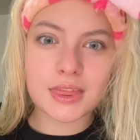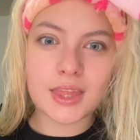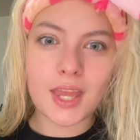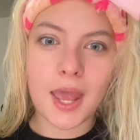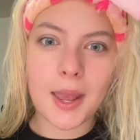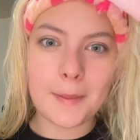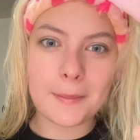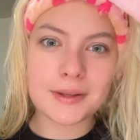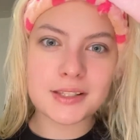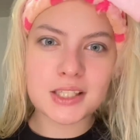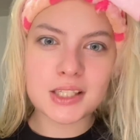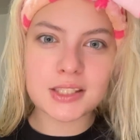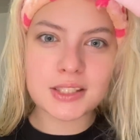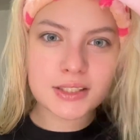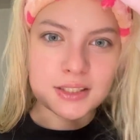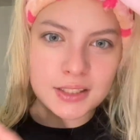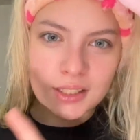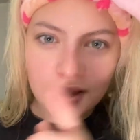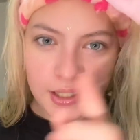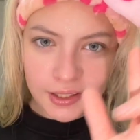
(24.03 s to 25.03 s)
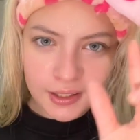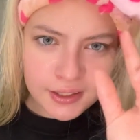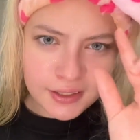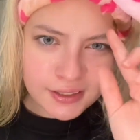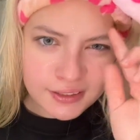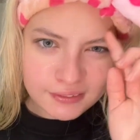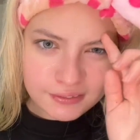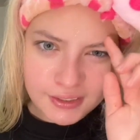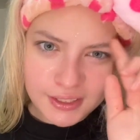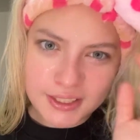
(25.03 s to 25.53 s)
I'm gonna just
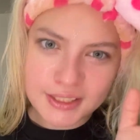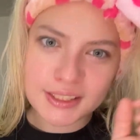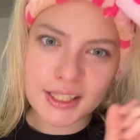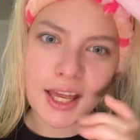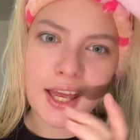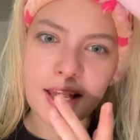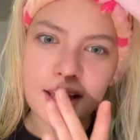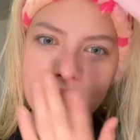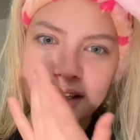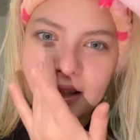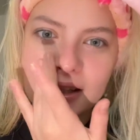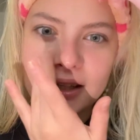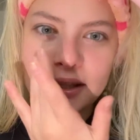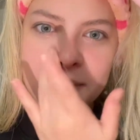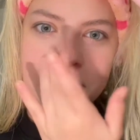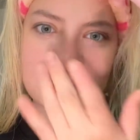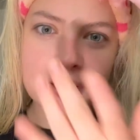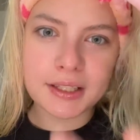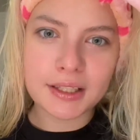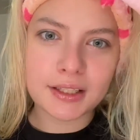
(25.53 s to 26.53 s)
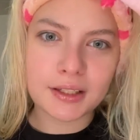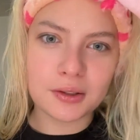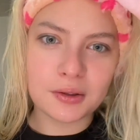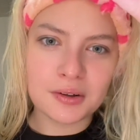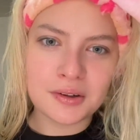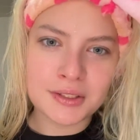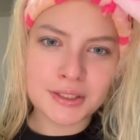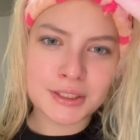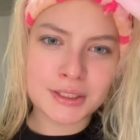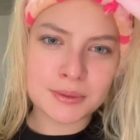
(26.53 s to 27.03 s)
fix that. Give me a little
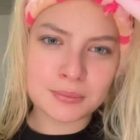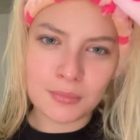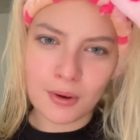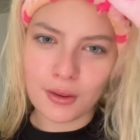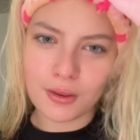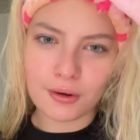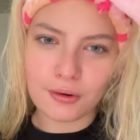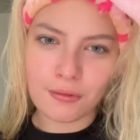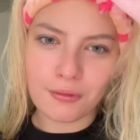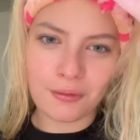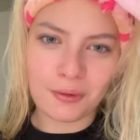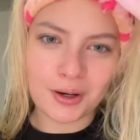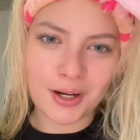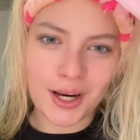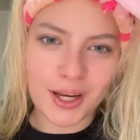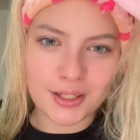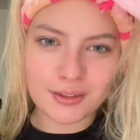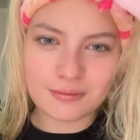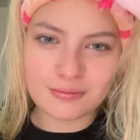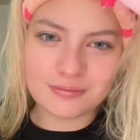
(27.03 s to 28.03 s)
smaller forehead.